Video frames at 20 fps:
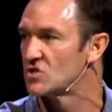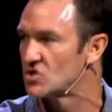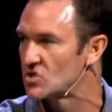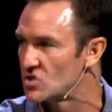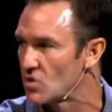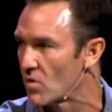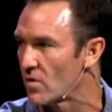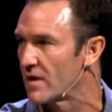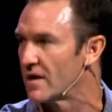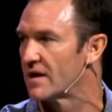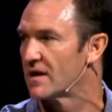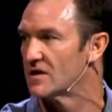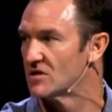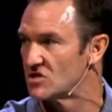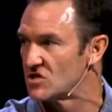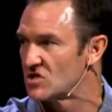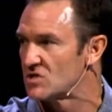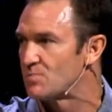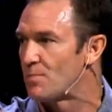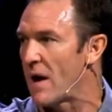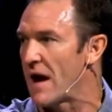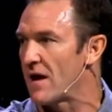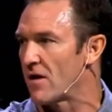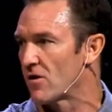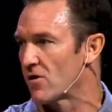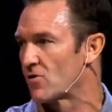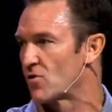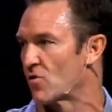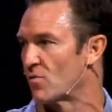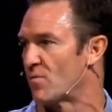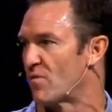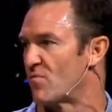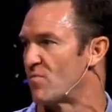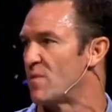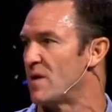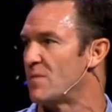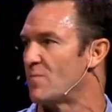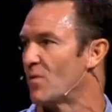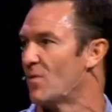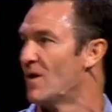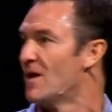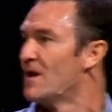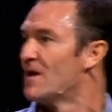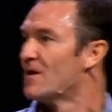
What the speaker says: story can inspire a group of people.